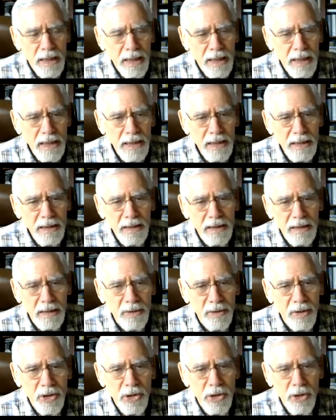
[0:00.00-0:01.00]
He
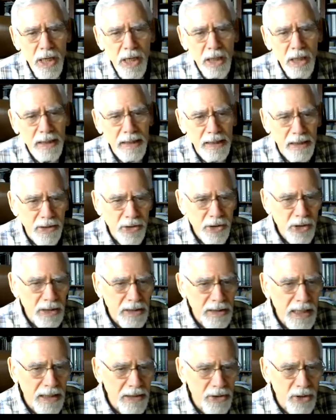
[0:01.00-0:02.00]
was telling us
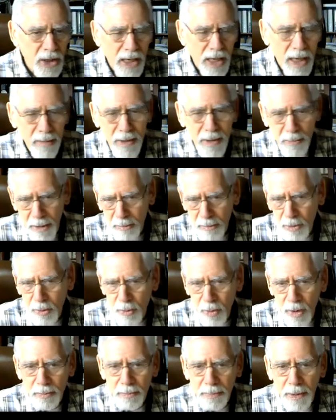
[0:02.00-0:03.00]
at that time, and people
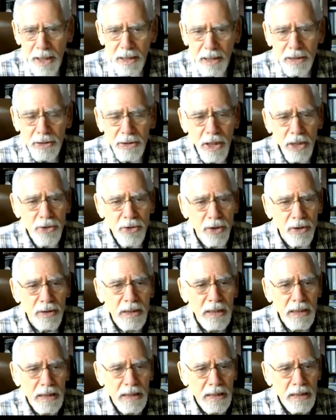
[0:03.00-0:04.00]
weren't paying
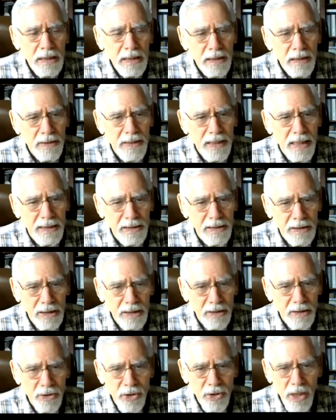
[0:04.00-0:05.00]
attention, that
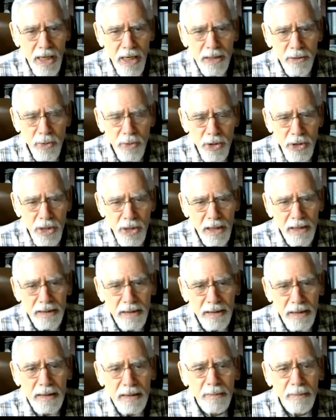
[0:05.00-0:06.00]
science was
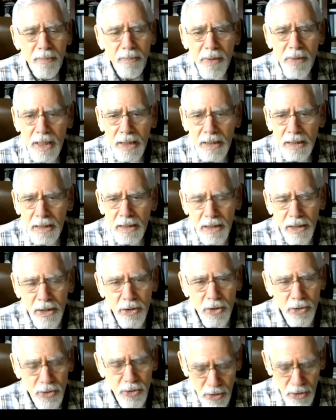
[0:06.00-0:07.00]
telling him,
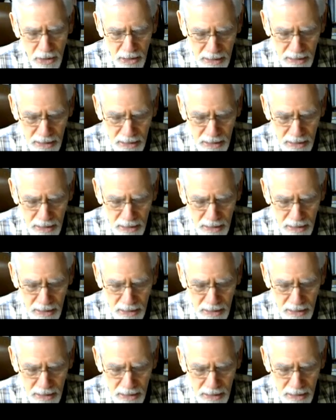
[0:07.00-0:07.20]
his